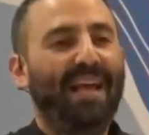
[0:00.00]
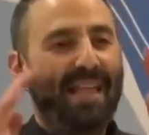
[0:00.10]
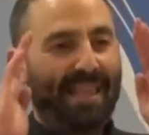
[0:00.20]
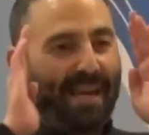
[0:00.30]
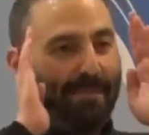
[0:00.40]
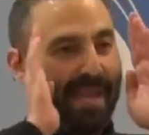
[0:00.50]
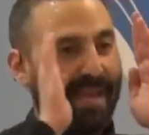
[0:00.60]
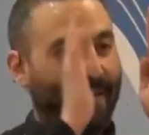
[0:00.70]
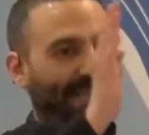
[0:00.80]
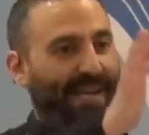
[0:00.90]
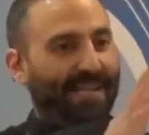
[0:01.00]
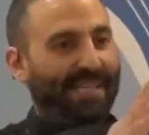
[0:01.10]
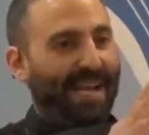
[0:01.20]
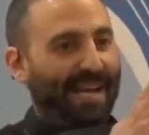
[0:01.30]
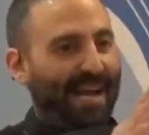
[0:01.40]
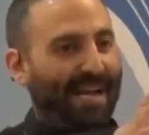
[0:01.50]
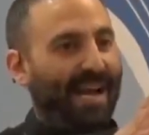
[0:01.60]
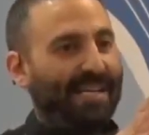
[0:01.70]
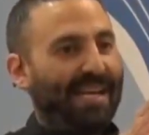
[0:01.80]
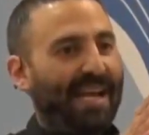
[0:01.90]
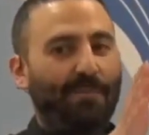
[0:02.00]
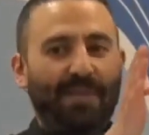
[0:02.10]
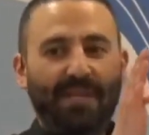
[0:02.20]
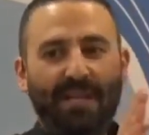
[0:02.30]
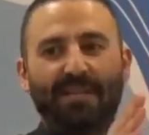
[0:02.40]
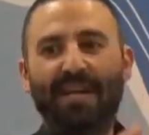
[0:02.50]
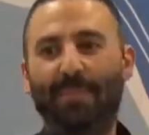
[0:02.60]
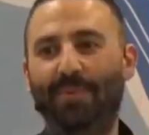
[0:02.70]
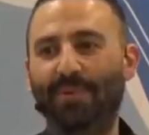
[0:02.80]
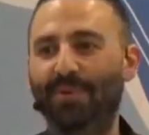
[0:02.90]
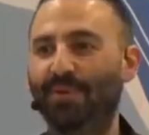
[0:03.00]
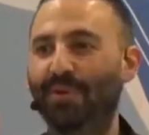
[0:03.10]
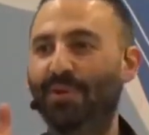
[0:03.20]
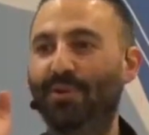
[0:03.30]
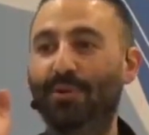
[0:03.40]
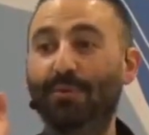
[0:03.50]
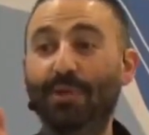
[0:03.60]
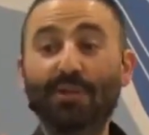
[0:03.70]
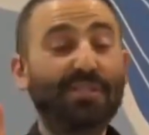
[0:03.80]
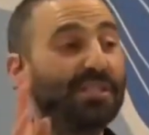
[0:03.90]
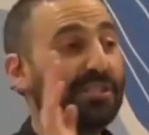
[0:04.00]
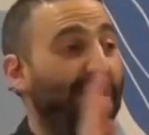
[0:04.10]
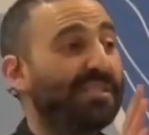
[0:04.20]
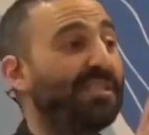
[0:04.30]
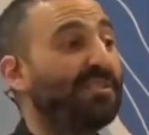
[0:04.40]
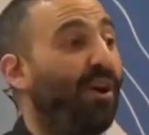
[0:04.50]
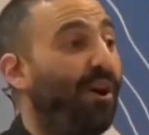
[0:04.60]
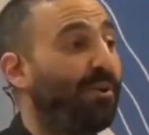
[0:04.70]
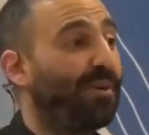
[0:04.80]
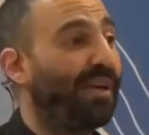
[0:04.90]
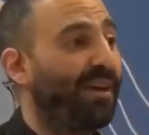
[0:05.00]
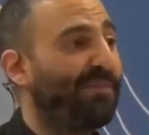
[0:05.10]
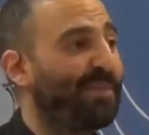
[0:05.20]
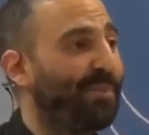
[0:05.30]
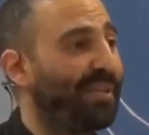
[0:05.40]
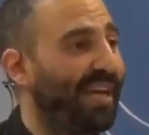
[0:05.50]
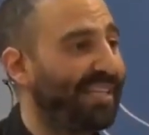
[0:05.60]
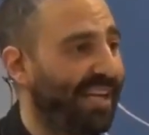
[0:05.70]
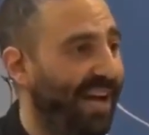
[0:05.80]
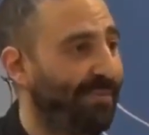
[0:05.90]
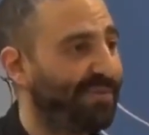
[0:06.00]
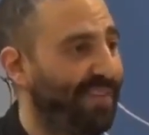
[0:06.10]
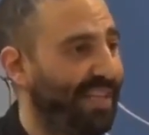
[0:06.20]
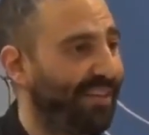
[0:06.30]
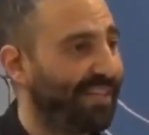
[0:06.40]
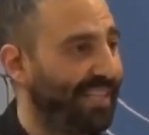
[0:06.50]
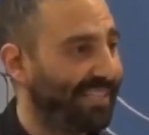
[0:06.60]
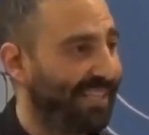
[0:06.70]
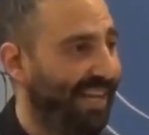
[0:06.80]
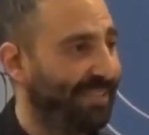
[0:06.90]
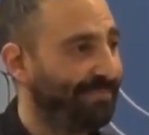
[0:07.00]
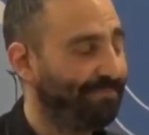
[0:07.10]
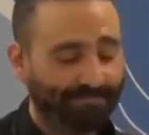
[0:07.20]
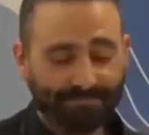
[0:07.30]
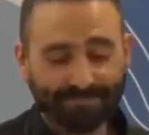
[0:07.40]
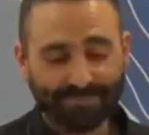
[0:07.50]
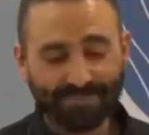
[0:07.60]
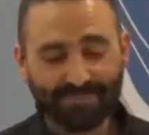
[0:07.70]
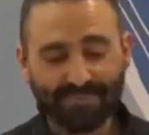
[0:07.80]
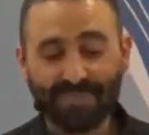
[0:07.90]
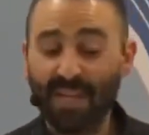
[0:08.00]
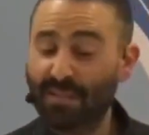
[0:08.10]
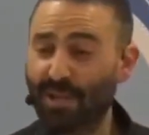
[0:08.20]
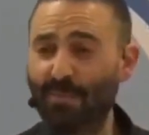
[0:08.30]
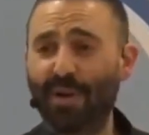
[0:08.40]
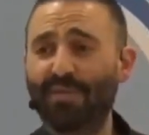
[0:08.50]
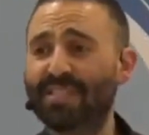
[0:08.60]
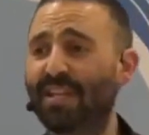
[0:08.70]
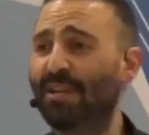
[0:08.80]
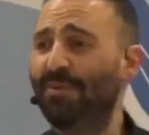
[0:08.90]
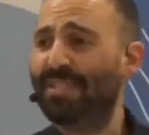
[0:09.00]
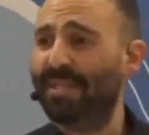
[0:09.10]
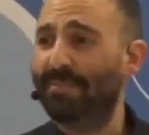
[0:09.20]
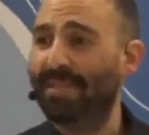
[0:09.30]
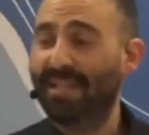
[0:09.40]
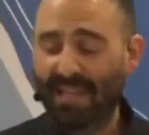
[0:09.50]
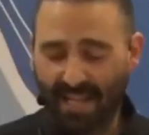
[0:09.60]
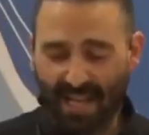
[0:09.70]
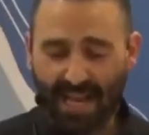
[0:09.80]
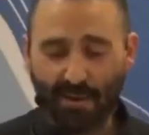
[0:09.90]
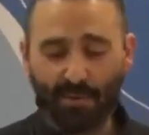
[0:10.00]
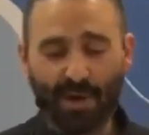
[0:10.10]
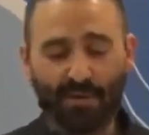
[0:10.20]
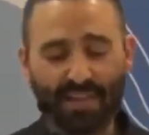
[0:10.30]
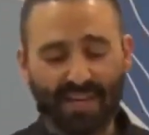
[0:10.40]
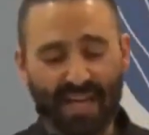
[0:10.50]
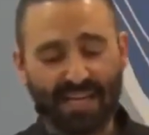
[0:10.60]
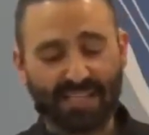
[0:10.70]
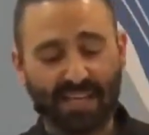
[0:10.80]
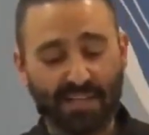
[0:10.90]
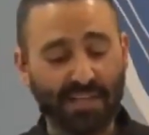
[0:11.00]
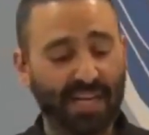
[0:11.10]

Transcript: And then I made eye contact with another couple who looked just as awkward and uncomfortable as I was feeling on the inside. So I went over and said hello to them. And I went over there and had a discussion.